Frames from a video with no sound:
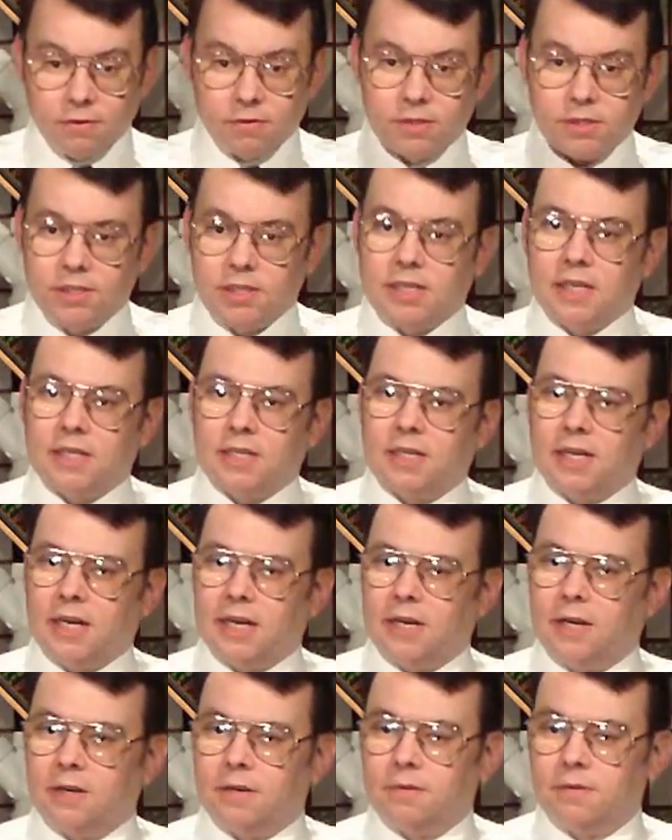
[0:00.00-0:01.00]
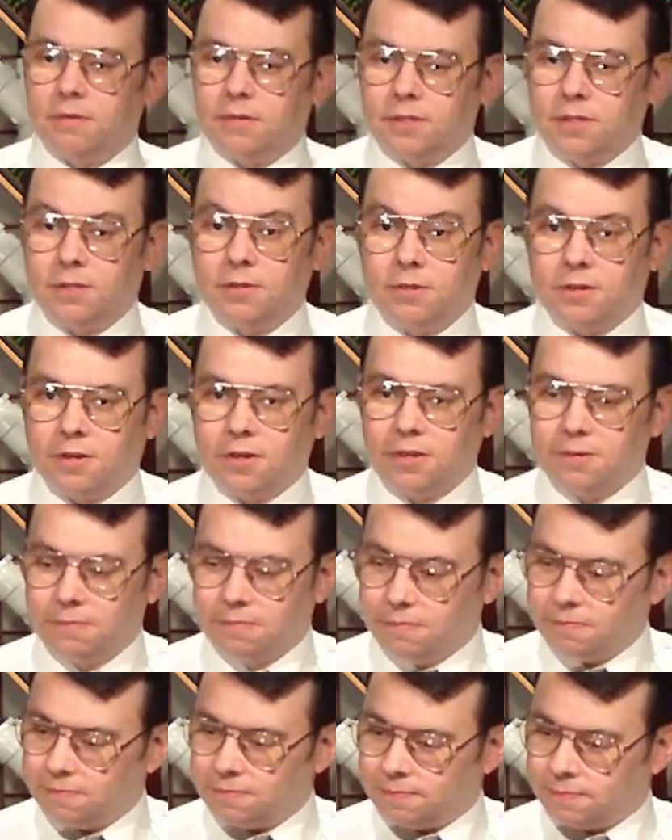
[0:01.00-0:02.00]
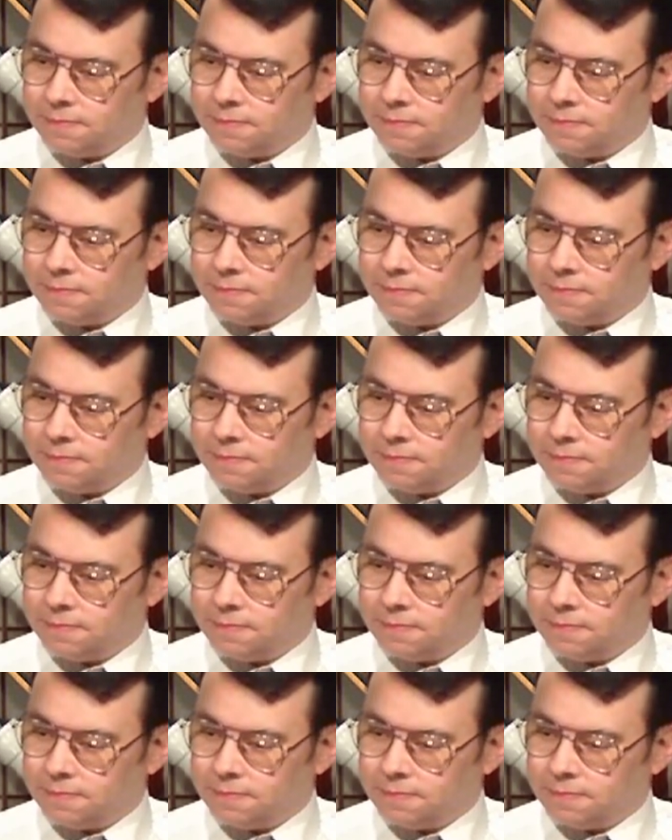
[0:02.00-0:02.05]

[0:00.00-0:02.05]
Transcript: and of course you get tired sooner.